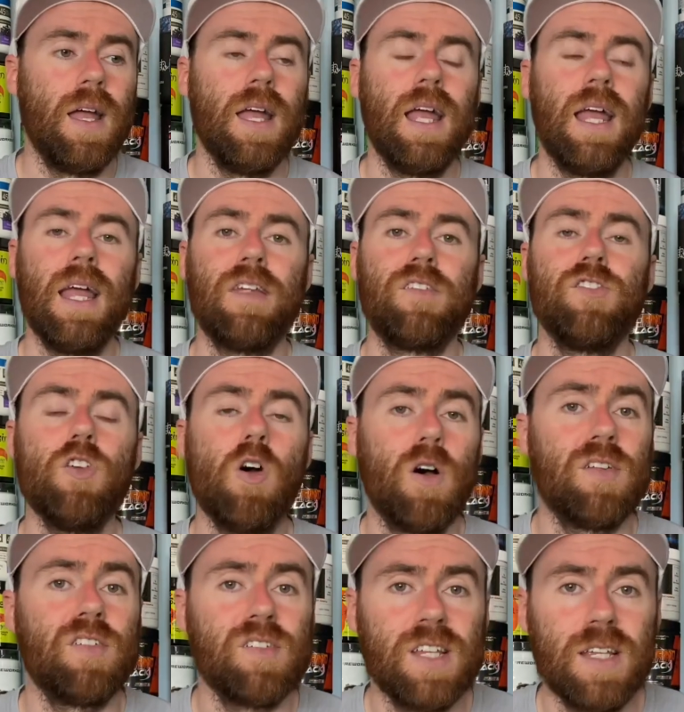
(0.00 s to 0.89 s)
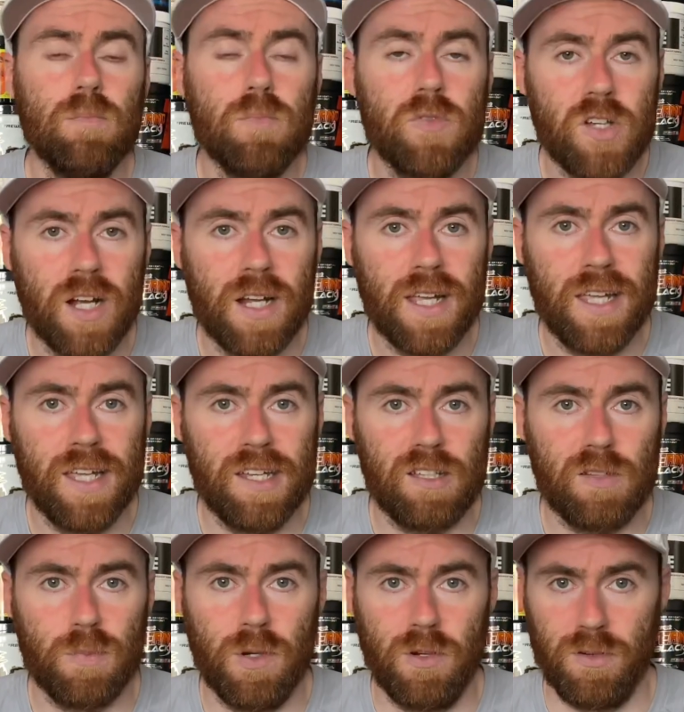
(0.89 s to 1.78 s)
It's not a stim junkie
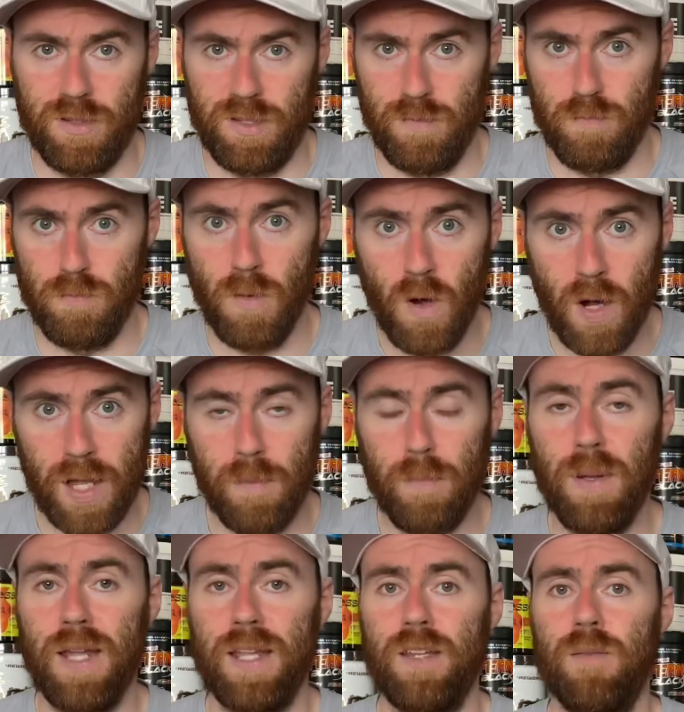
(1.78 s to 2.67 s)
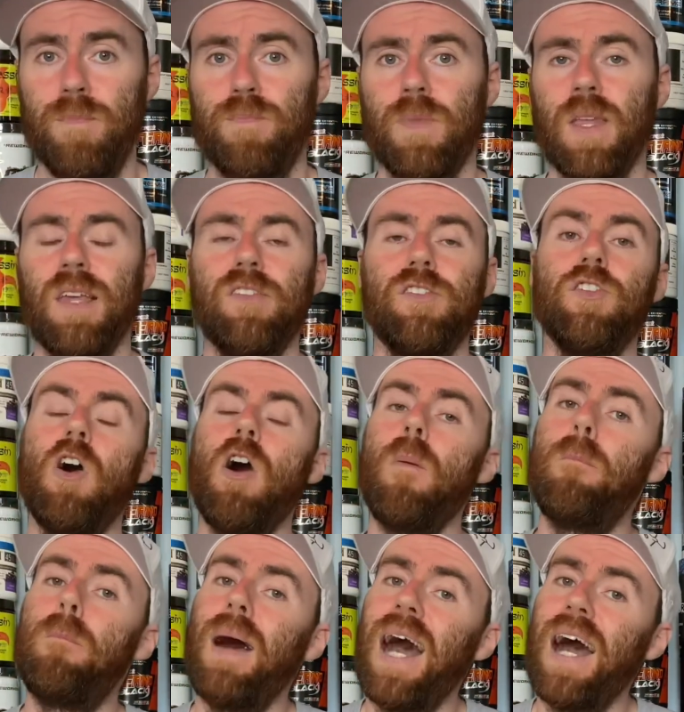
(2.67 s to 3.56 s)
experience, in my opinion. It's not a
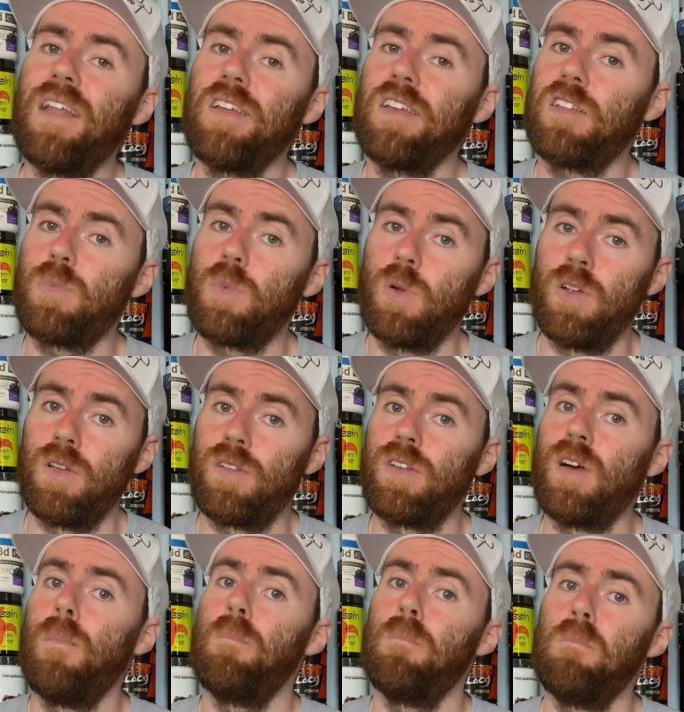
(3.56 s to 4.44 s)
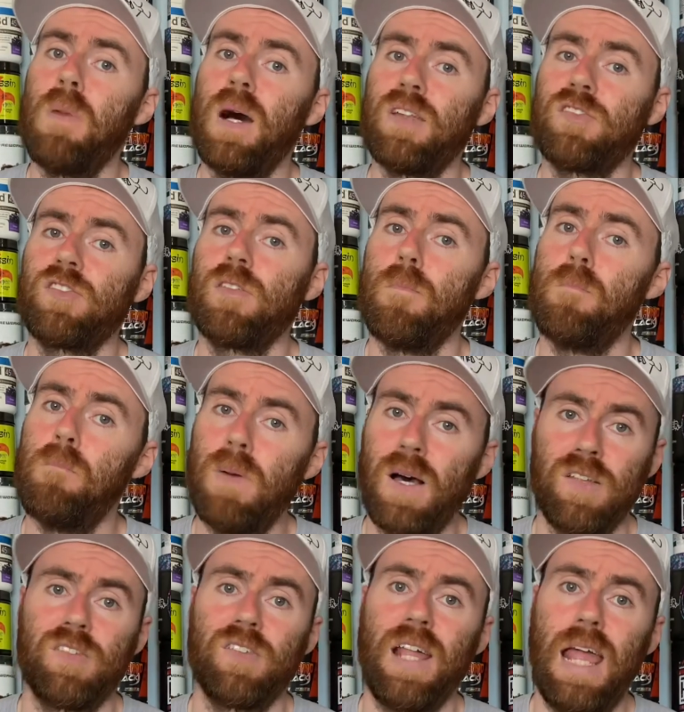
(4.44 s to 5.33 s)
bad experience. I must
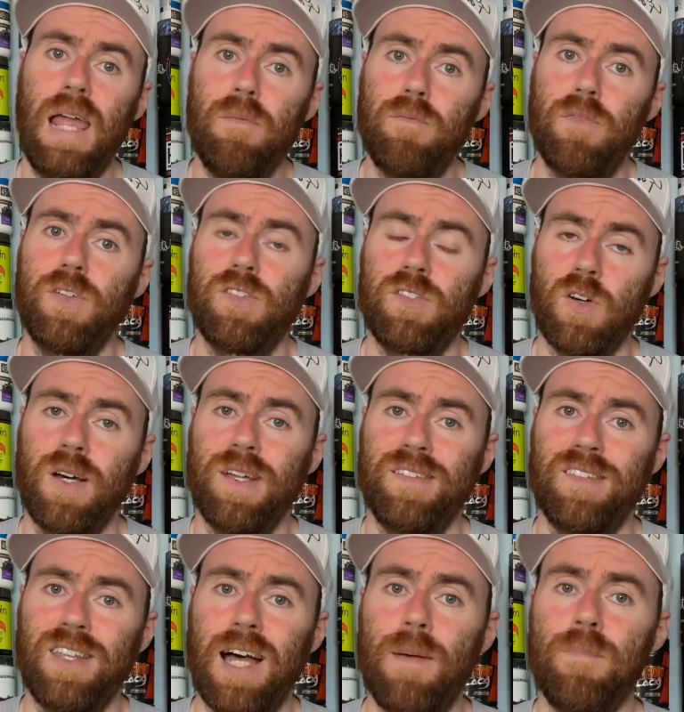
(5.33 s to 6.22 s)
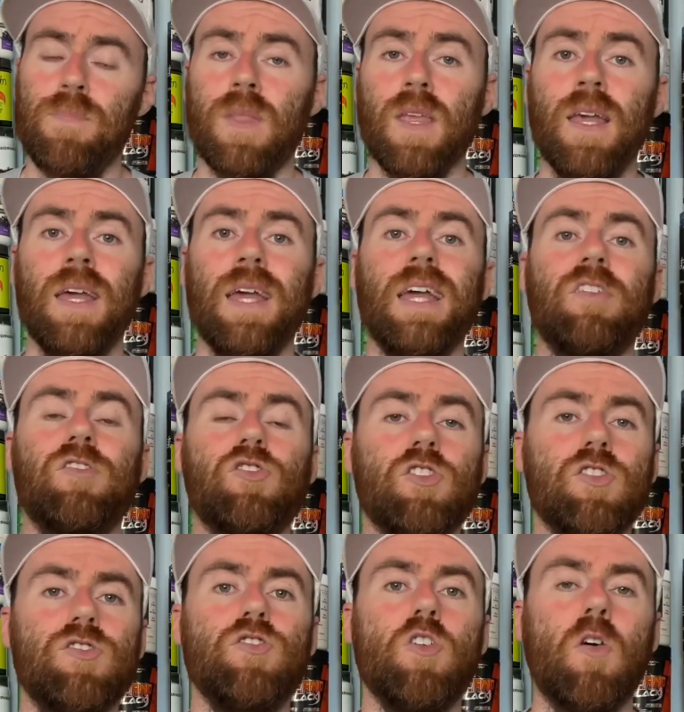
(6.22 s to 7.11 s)
emphasize that. It's
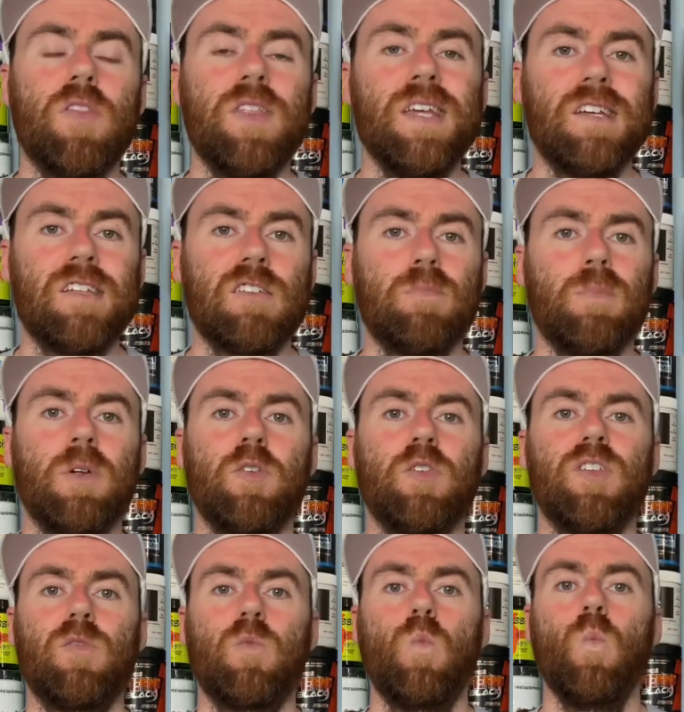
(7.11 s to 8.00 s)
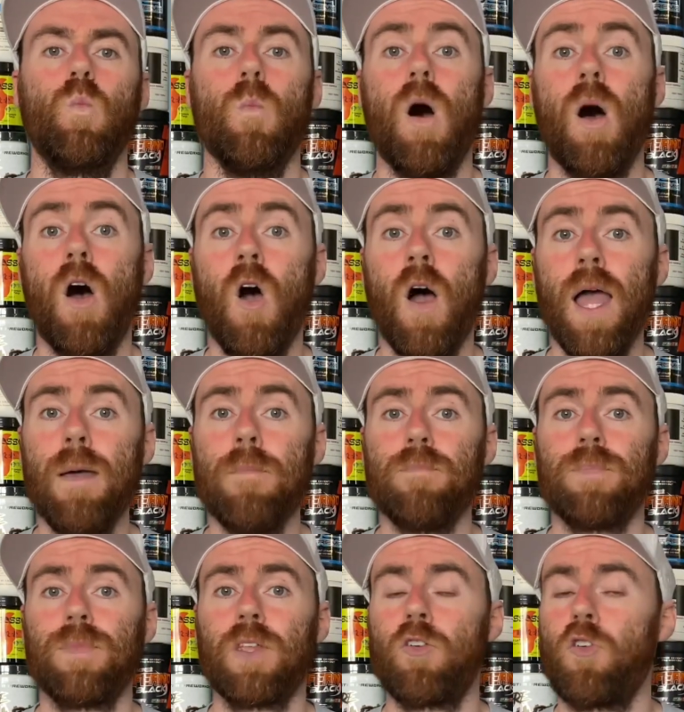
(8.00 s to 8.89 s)
just not the experience I,
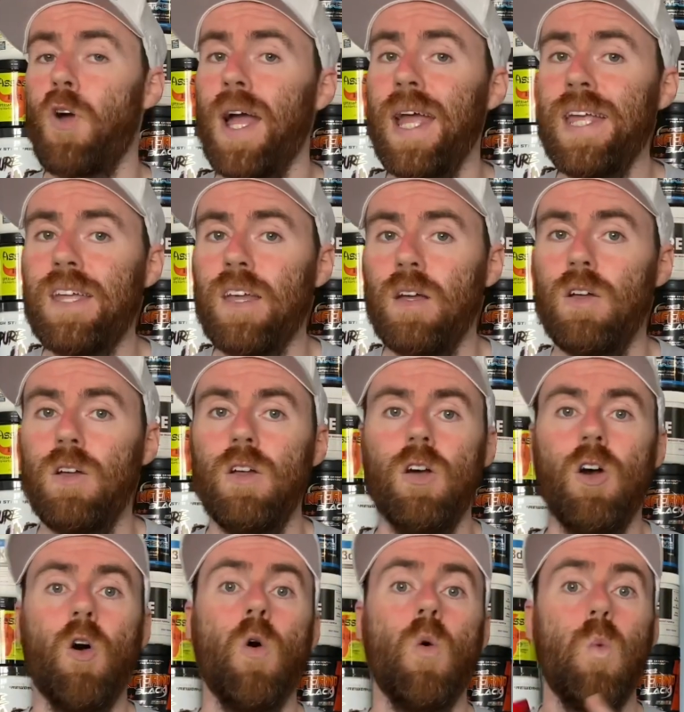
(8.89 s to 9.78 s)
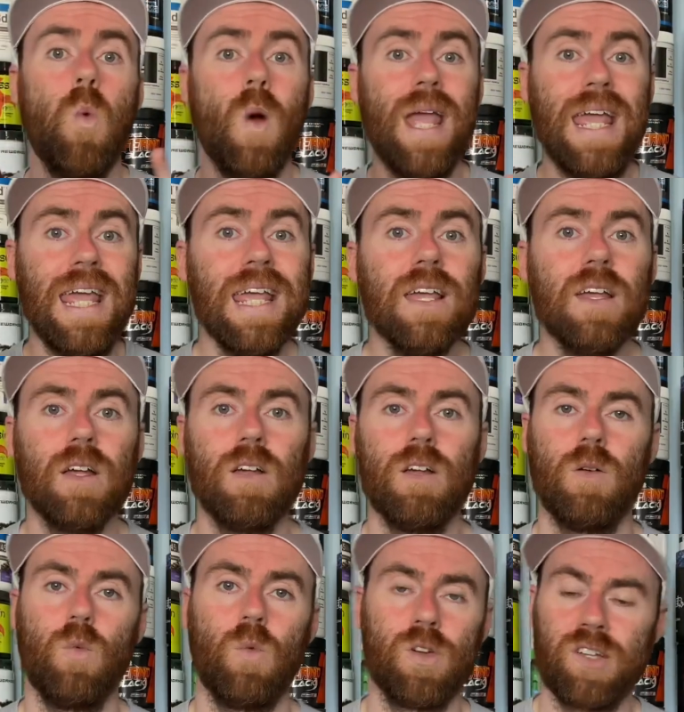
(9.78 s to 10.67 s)
Craig, or we
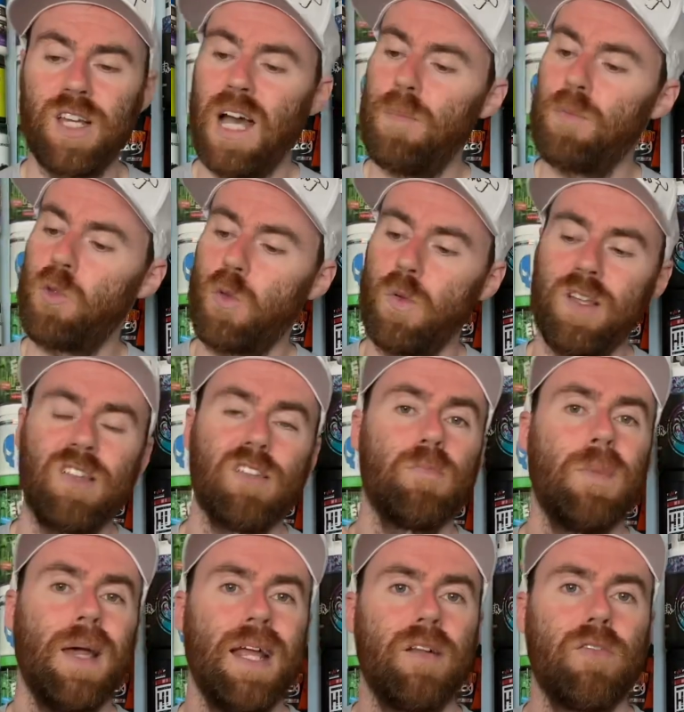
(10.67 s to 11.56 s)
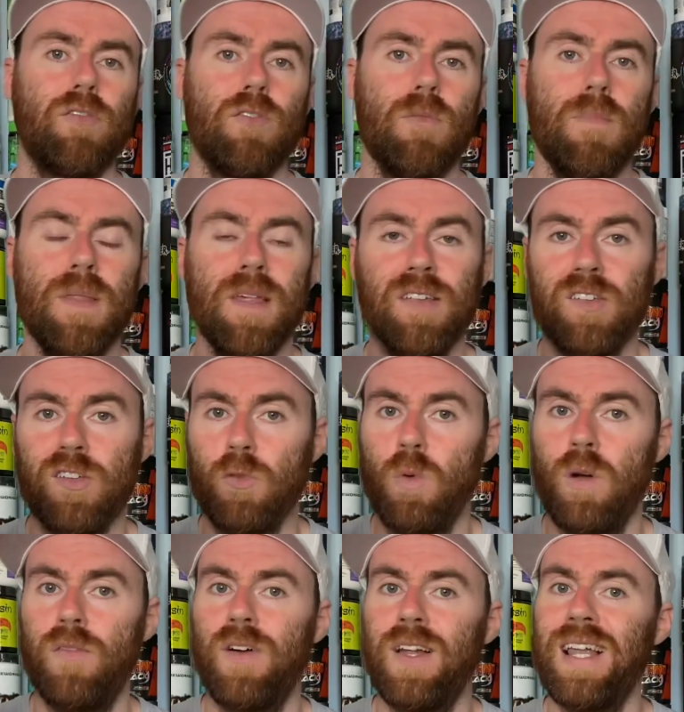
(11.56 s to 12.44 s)
would come to expect from this
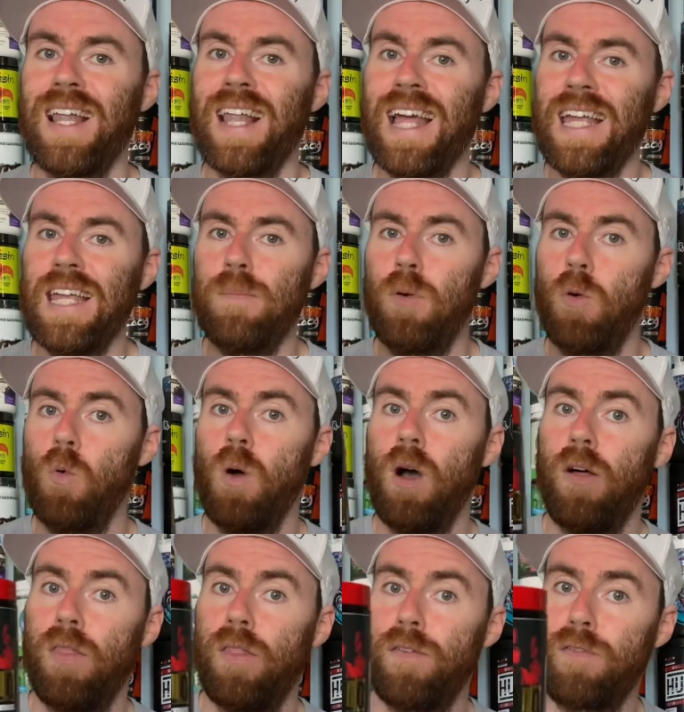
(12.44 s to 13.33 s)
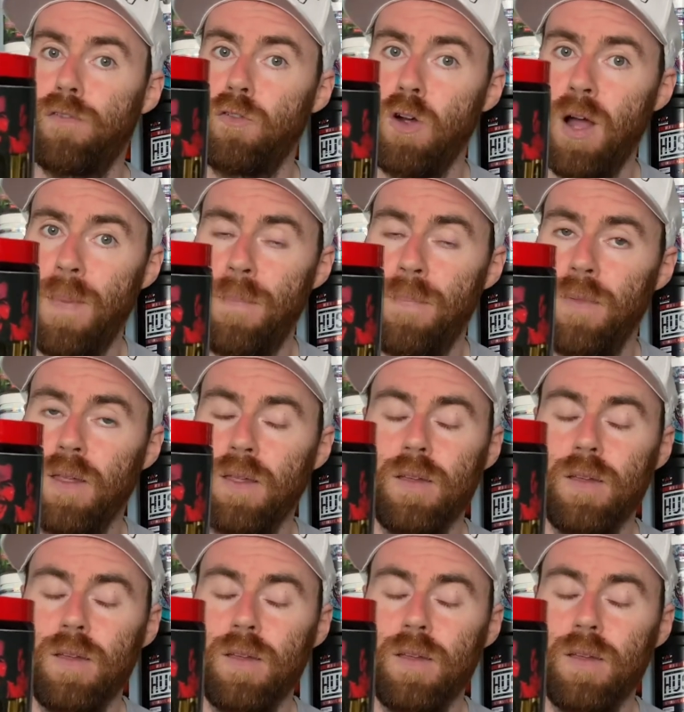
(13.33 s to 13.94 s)
sort of a label at the front.